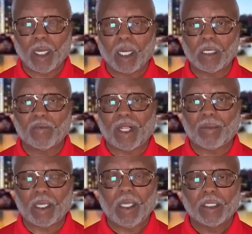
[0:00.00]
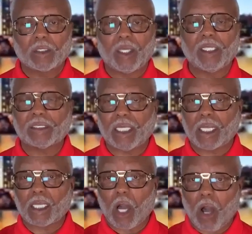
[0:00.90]
Are uh, you following me? So he's
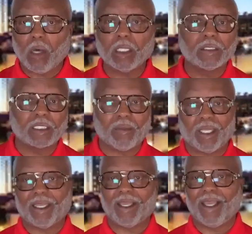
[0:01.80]
saying, Call unto me,